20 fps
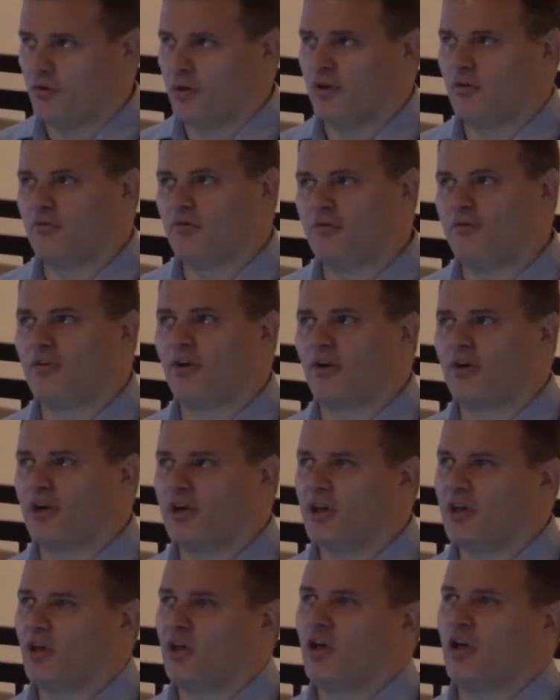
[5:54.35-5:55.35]
very
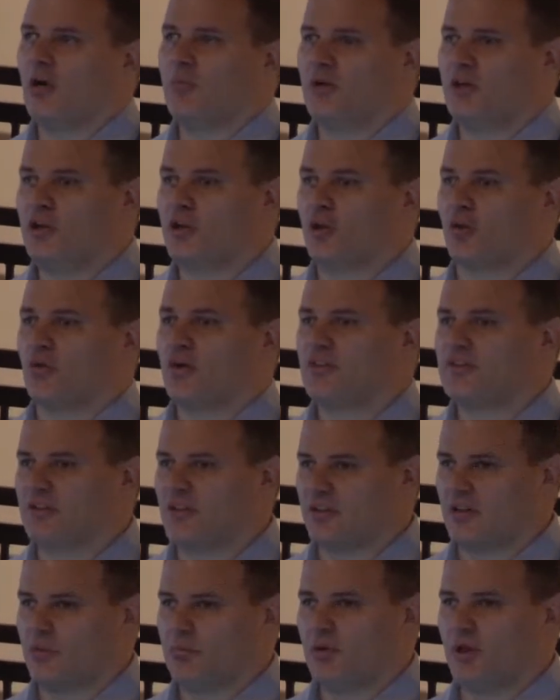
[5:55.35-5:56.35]
common
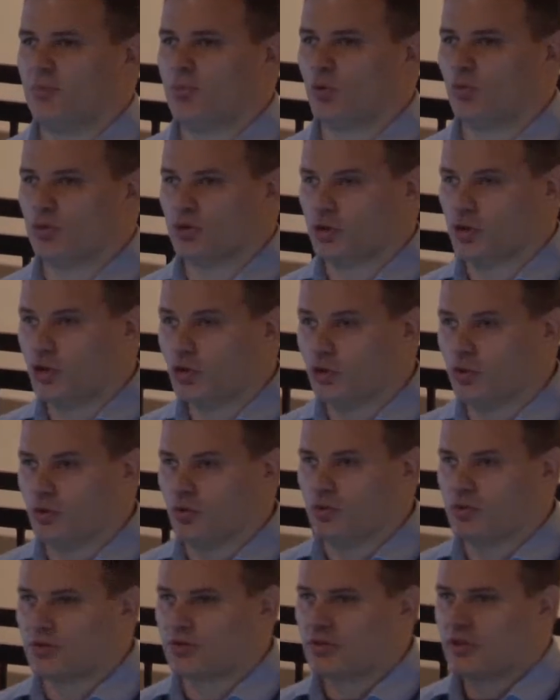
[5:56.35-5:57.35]
heuristic that people will
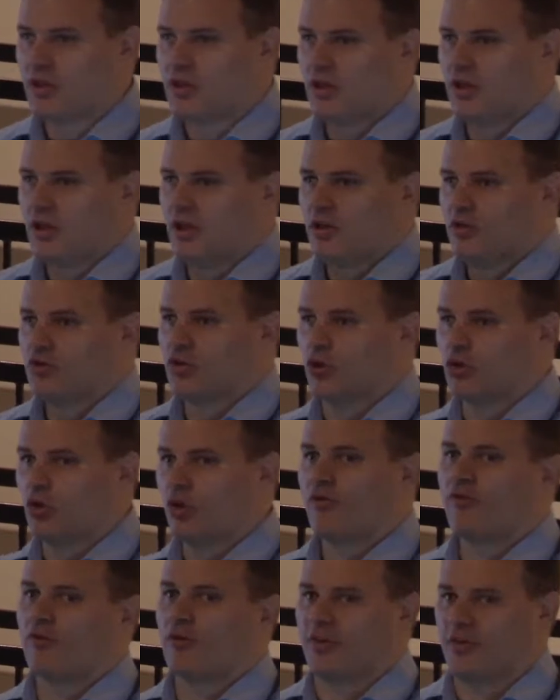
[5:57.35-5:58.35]
use to
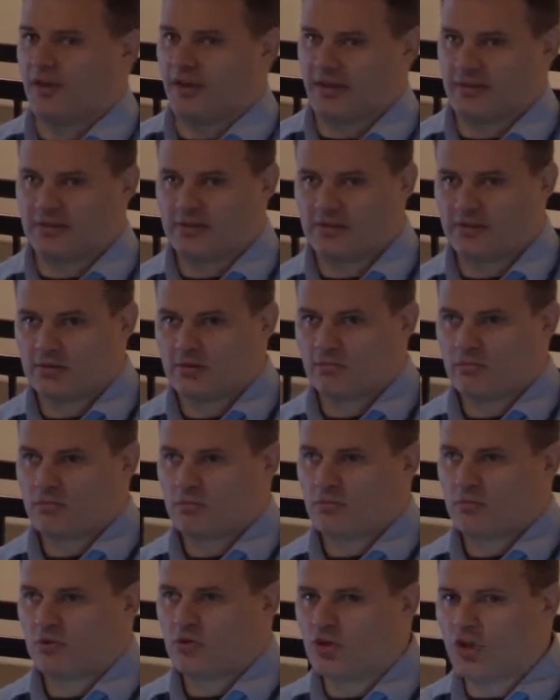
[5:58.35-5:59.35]
look for things,
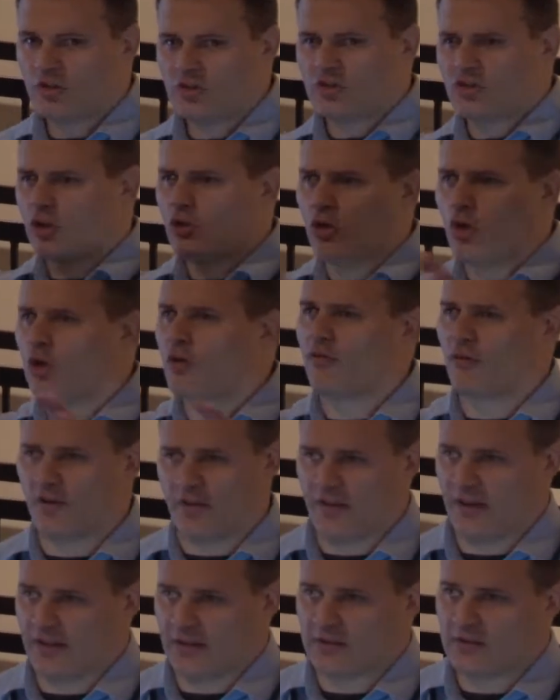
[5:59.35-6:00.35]
just to look for
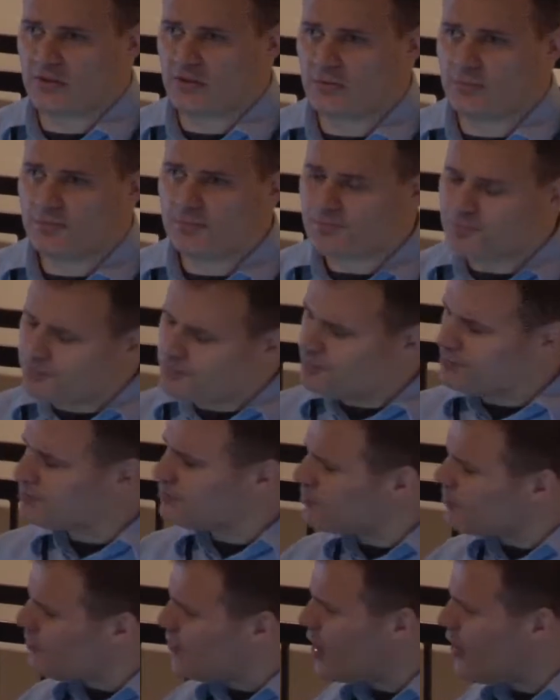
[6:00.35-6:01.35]
things
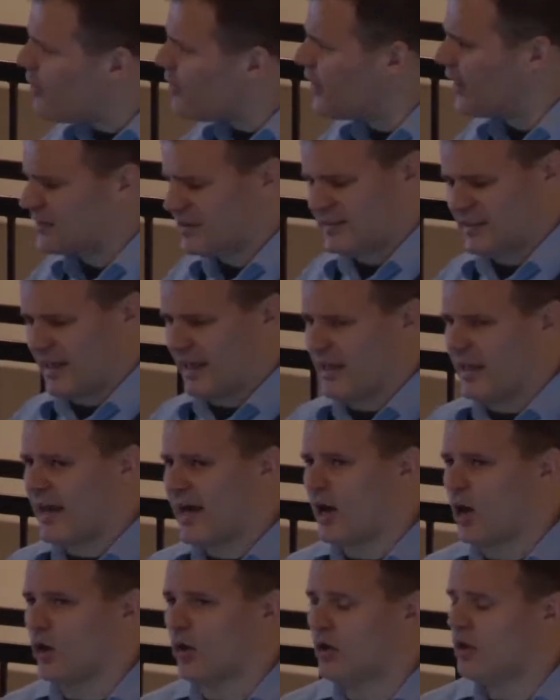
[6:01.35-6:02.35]
that stand
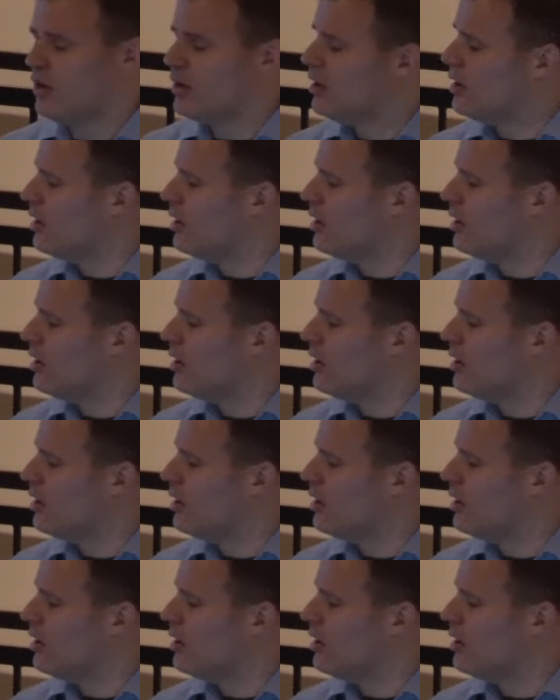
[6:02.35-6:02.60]
out.